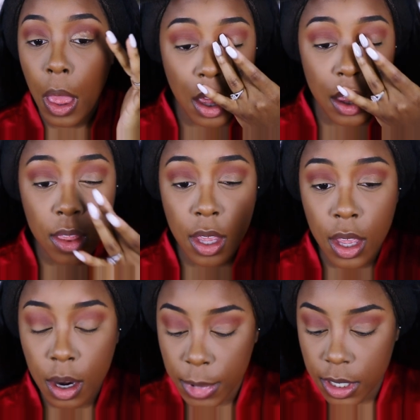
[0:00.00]
And
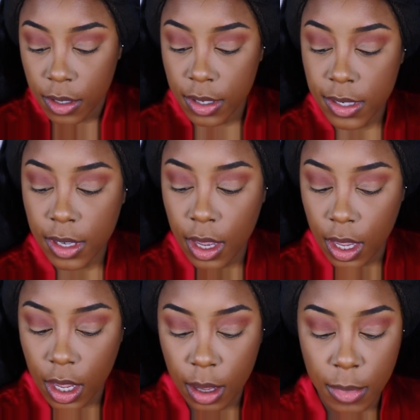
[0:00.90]
then I'm going to do the
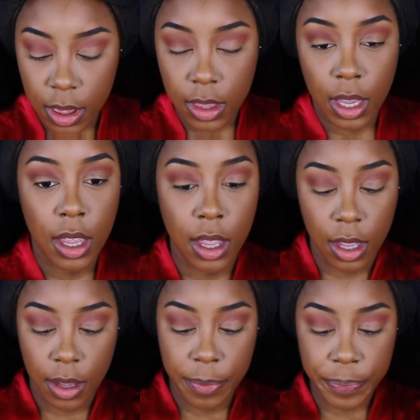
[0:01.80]
same thing